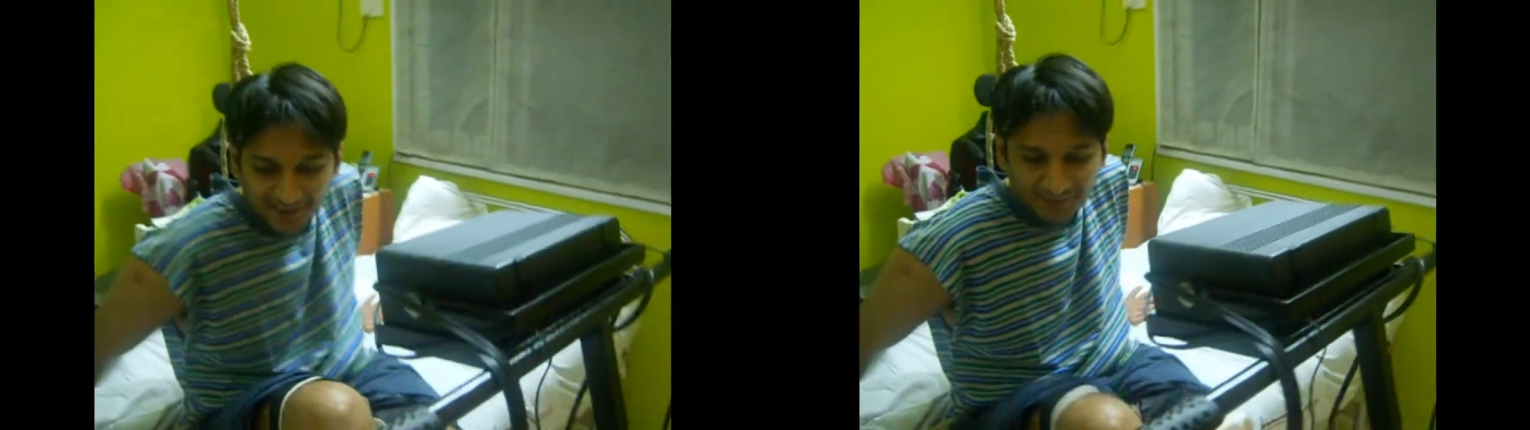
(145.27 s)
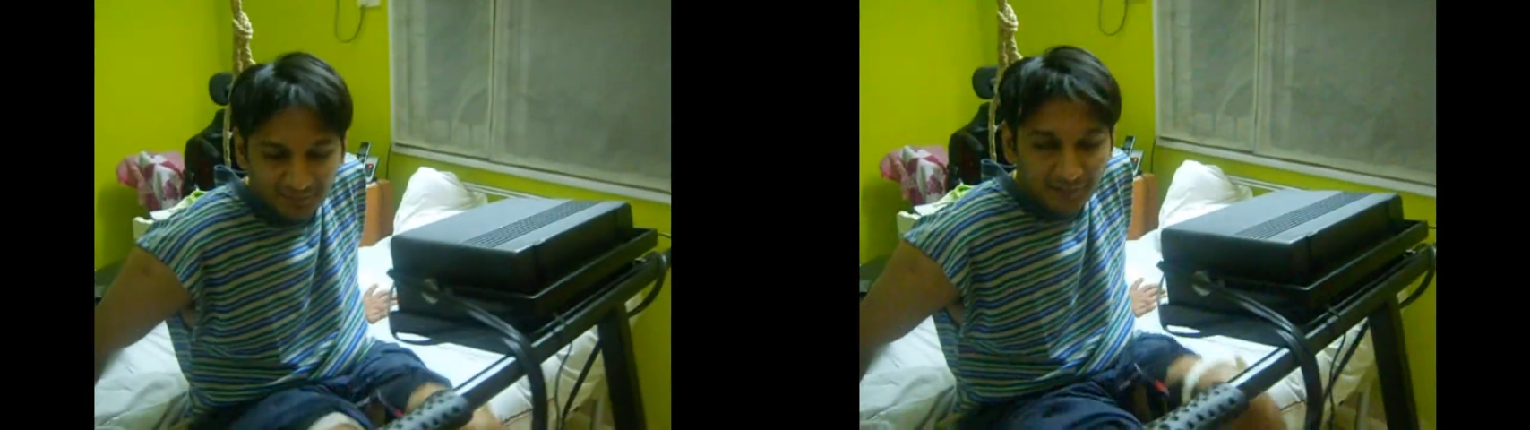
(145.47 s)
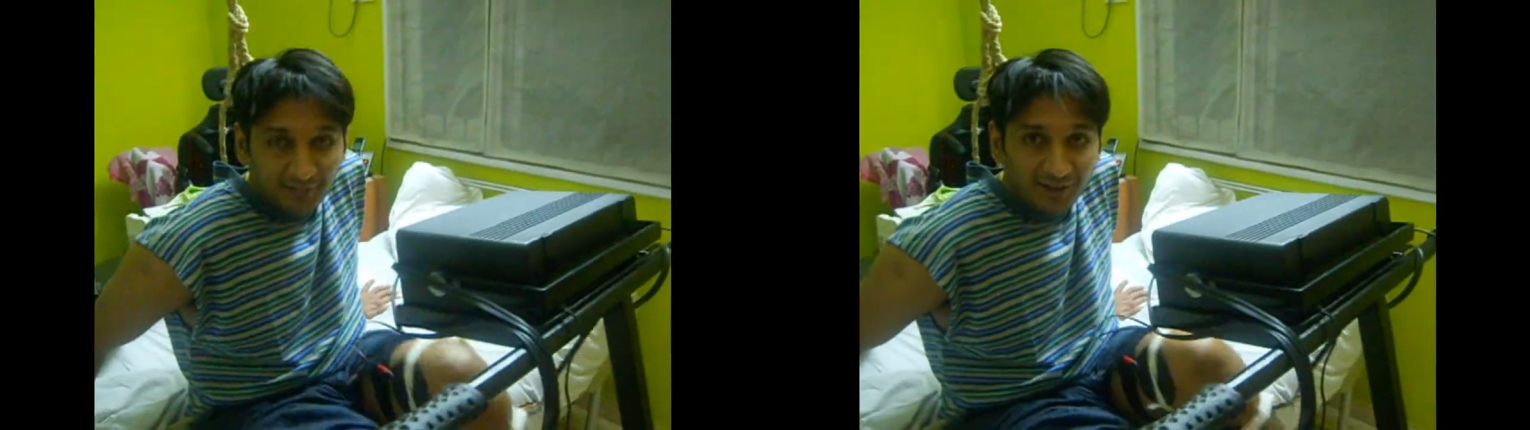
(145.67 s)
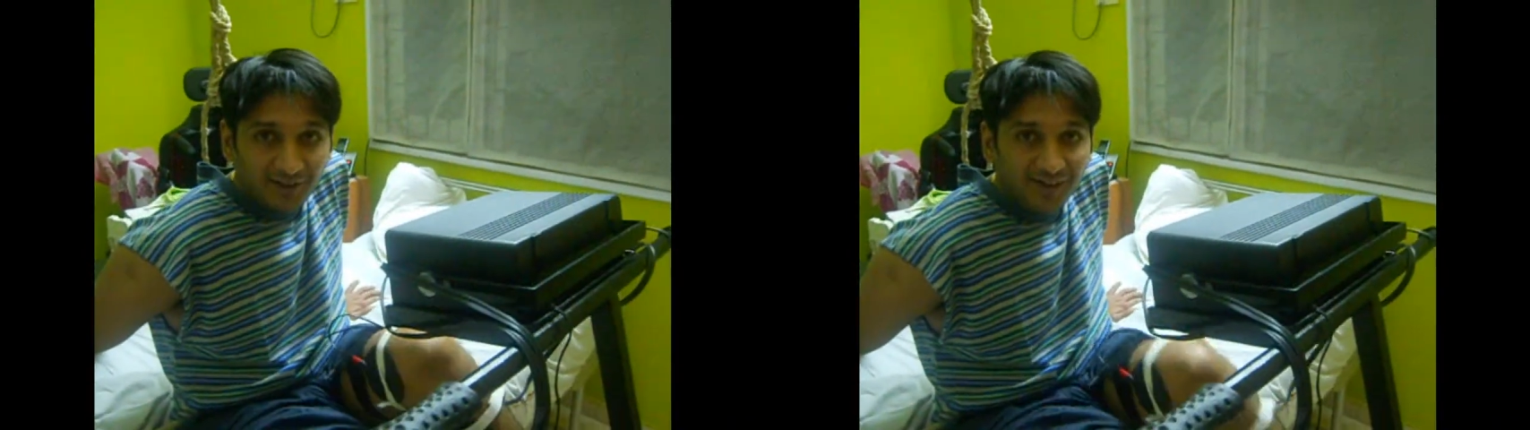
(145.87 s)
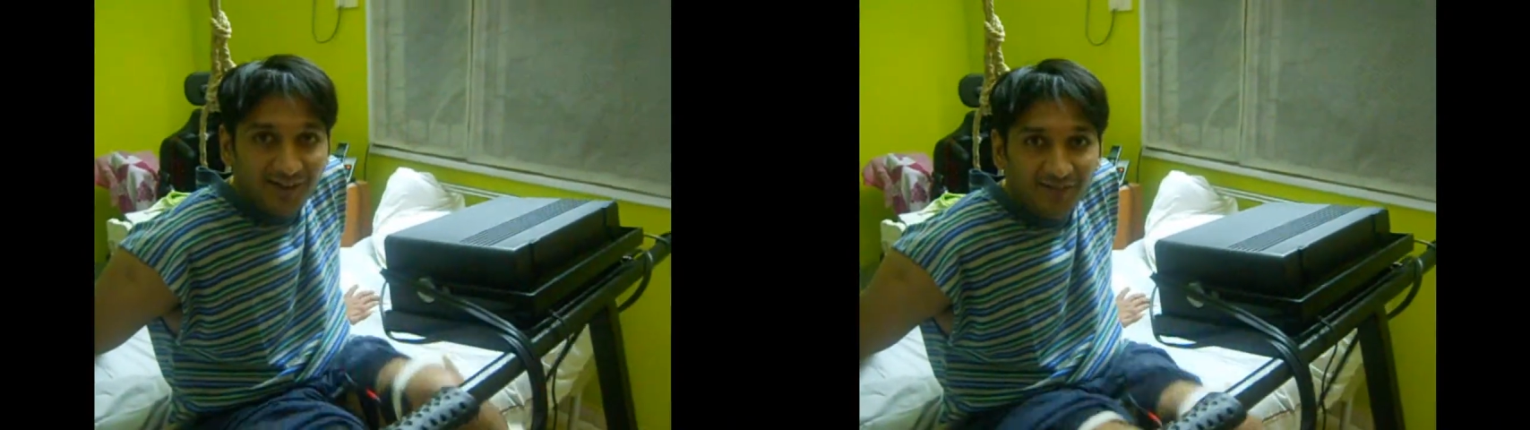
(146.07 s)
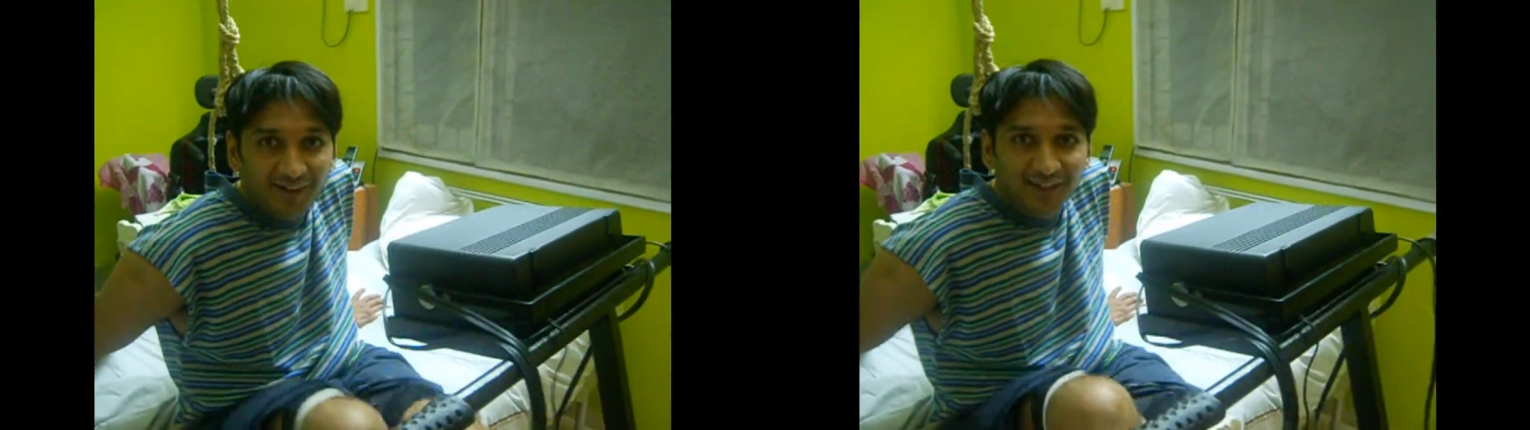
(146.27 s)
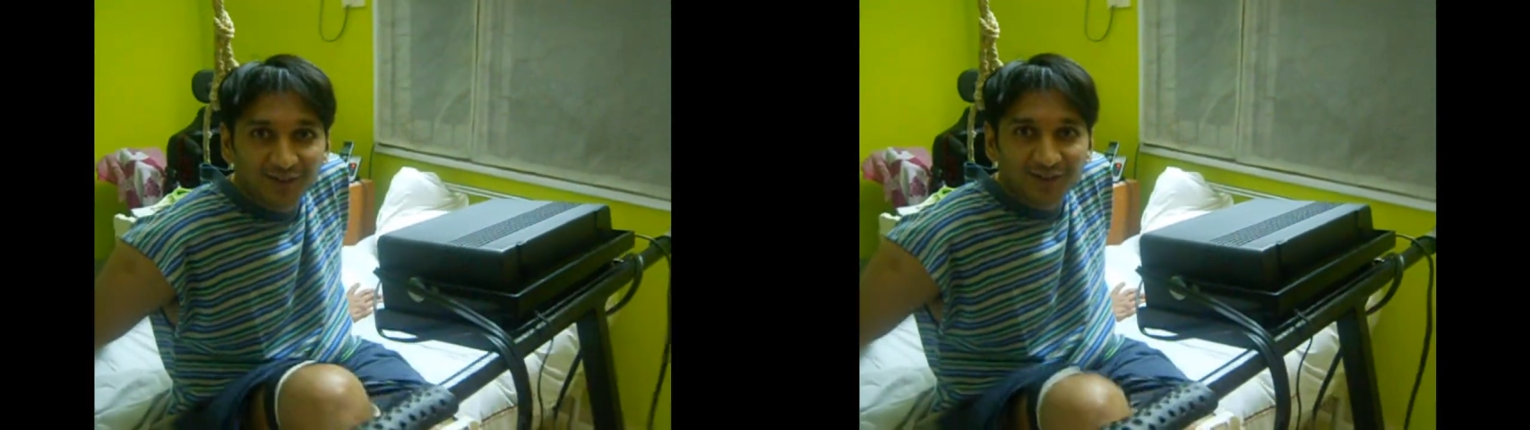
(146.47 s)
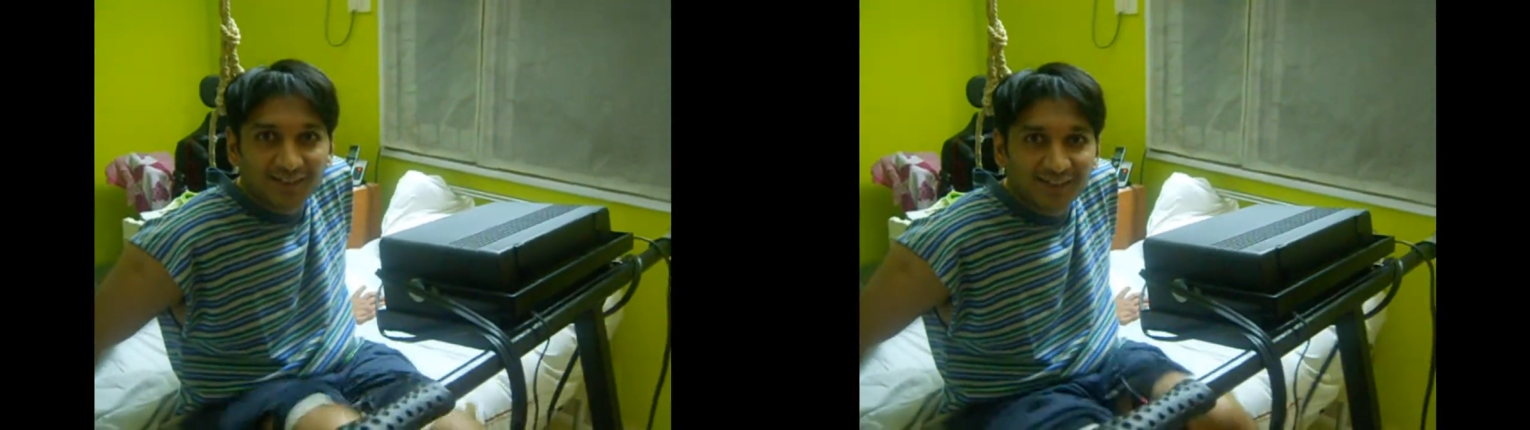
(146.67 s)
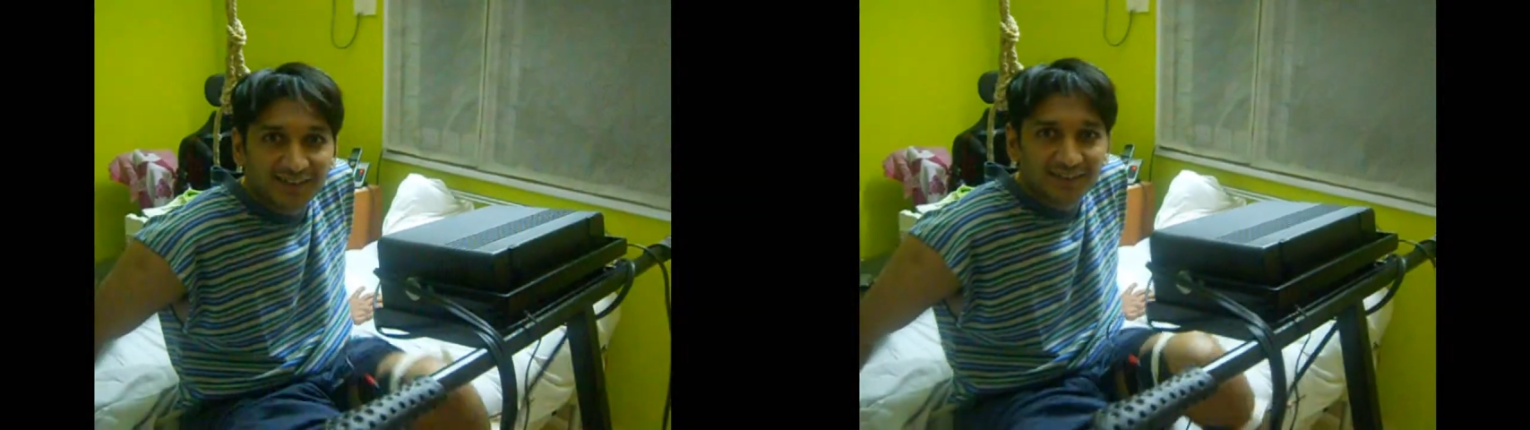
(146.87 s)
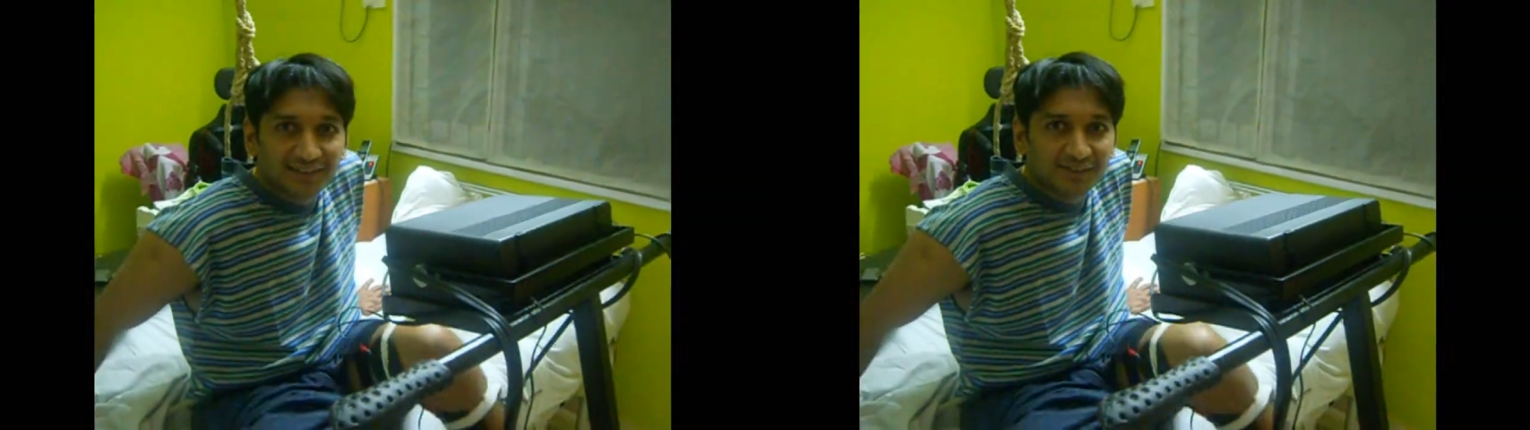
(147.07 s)
put your hands on your knees for a
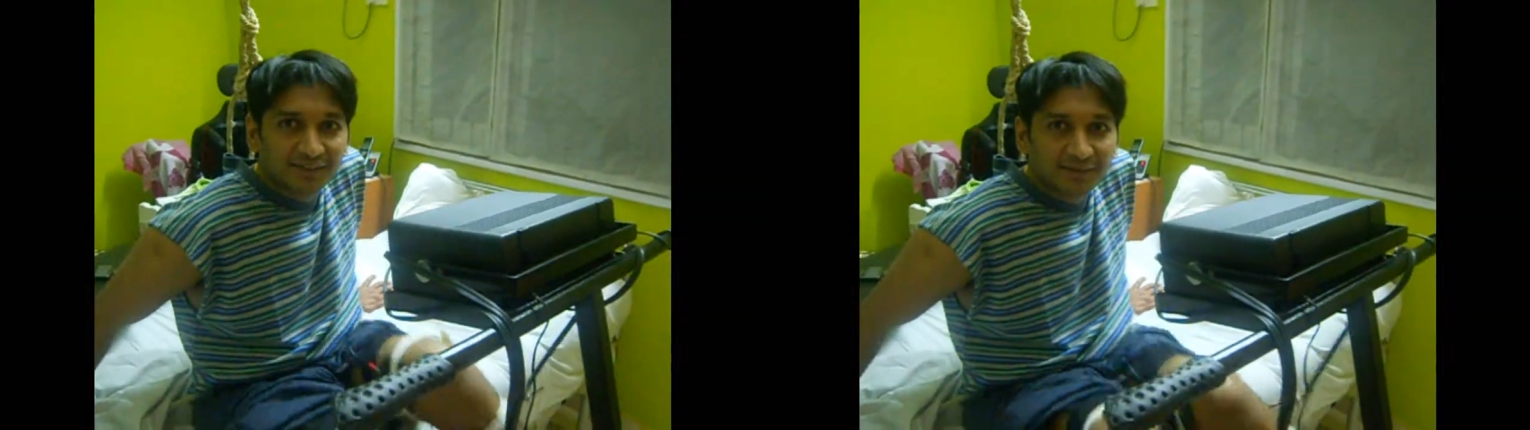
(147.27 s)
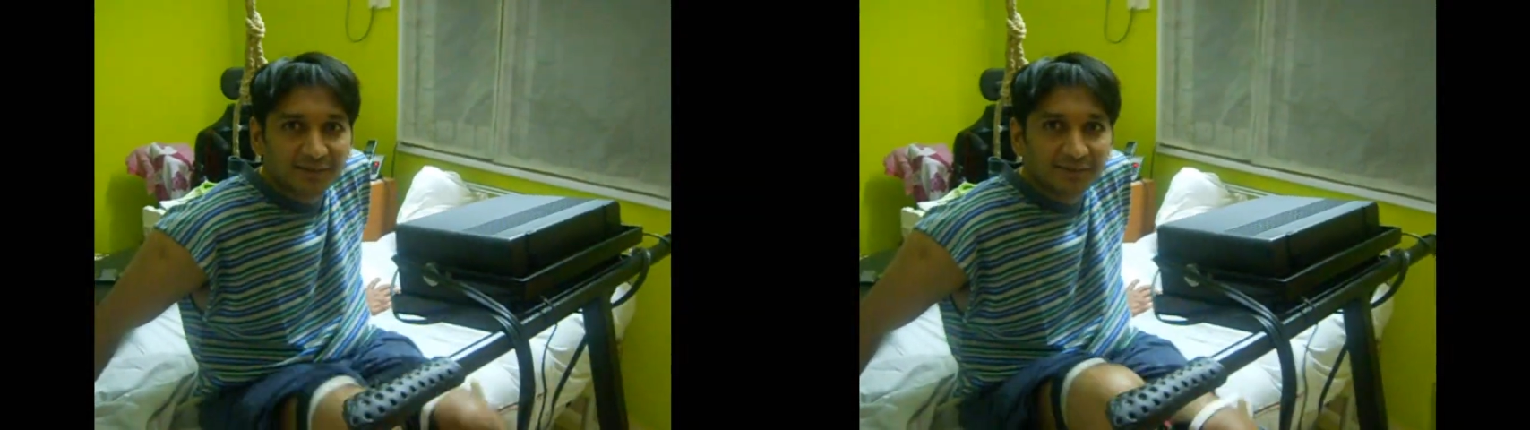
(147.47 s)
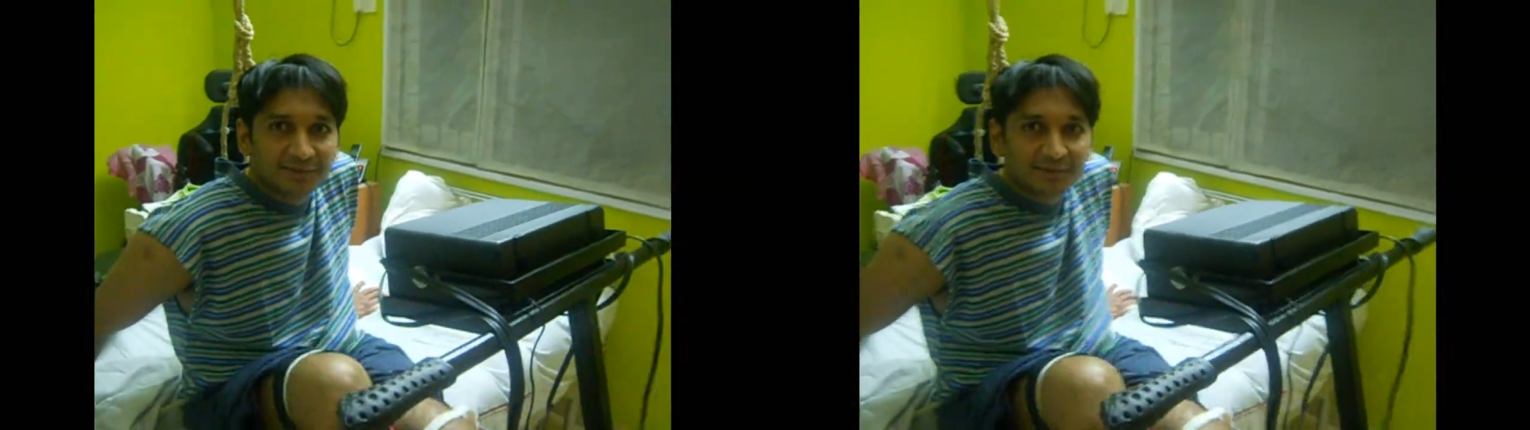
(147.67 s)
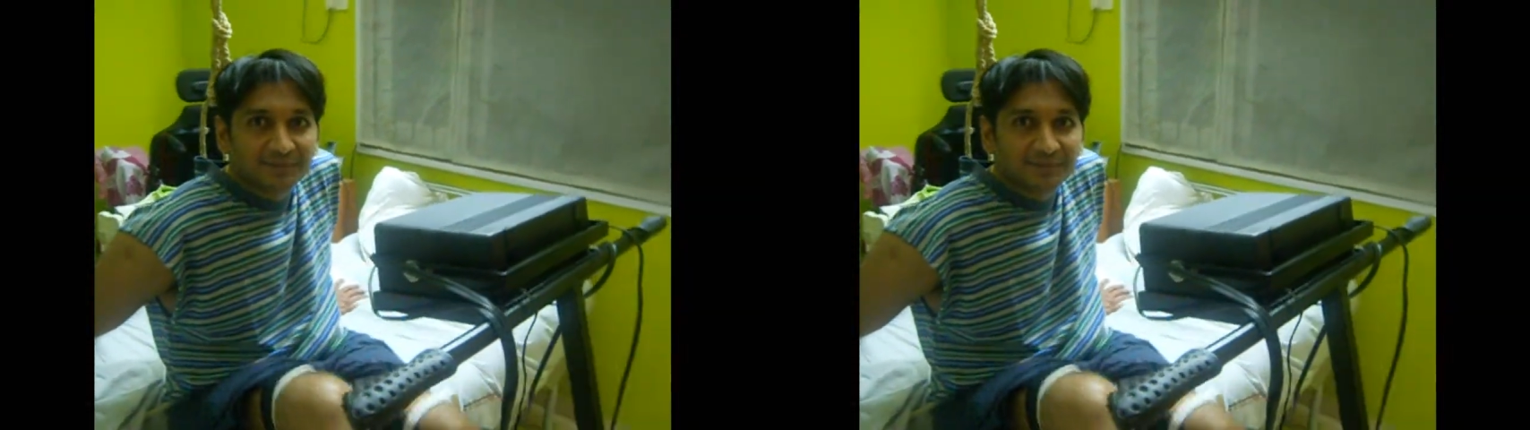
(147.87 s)
couple of minutes,